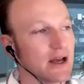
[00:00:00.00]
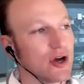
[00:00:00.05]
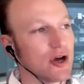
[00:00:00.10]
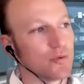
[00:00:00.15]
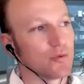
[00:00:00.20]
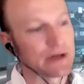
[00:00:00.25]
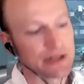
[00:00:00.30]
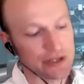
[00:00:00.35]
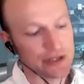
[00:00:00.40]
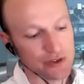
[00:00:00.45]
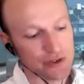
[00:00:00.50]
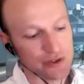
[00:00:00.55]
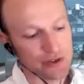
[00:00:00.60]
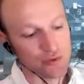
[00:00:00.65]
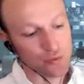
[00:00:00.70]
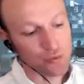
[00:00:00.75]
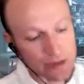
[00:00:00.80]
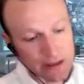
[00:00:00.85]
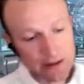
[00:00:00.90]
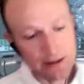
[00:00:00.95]
which is
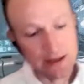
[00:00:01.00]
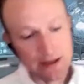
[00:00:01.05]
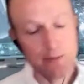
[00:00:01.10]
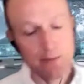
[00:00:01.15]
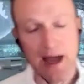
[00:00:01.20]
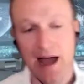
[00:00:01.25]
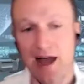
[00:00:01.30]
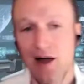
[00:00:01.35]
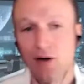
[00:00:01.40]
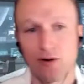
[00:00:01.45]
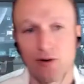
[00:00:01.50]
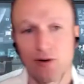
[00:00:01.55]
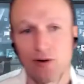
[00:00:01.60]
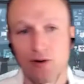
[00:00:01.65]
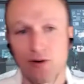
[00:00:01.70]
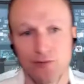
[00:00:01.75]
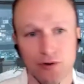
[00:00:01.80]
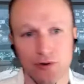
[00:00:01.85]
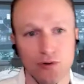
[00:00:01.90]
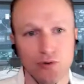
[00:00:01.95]
really
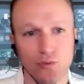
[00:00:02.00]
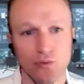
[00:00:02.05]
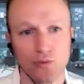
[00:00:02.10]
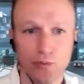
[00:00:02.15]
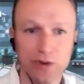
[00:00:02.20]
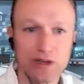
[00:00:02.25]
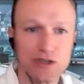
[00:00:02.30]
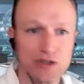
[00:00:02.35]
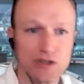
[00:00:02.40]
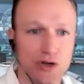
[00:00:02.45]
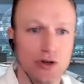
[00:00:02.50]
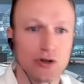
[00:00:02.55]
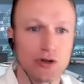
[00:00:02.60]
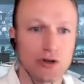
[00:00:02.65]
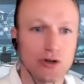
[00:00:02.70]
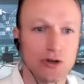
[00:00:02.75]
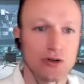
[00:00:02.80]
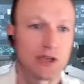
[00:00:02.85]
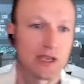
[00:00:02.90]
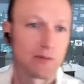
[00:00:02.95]
powerful when we
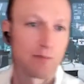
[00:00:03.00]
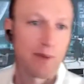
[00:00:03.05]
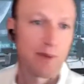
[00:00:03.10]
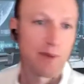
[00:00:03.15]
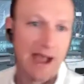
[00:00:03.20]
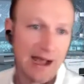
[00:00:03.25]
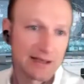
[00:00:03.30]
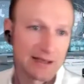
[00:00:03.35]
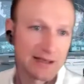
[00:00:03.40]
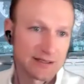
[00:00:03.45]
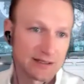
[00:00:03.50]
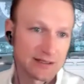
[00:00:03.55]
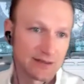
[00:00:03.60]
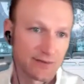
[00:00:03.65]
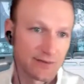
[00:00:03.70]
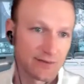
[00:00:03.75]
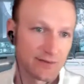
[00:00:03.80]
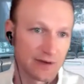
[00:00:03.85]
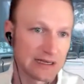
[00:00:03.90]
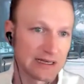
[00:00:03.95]
start looking
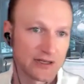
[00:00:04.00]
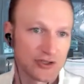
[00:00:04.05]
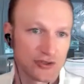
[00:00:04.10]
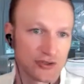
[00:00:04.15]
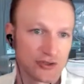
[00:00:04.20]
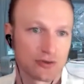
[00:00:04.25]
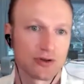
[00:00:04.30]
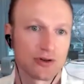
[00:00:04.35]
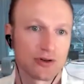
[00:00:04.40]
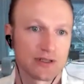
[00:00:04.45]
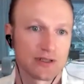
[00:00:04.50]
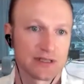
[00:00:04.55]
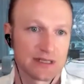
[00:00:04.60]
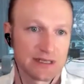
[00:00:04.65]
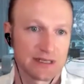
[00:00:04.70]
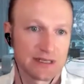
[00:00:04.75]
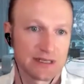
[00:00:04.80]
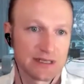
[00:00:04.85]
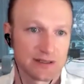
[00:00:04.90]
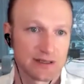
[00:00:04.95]
past financial
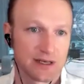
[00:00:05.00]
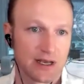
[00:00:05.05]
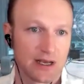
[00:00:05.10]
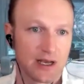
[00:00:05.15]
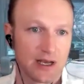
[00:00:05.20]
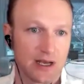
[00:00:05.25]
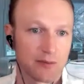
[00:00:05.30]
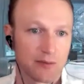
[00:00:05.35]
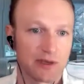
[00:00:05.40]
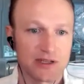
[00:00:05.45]
currencies mm-hmm.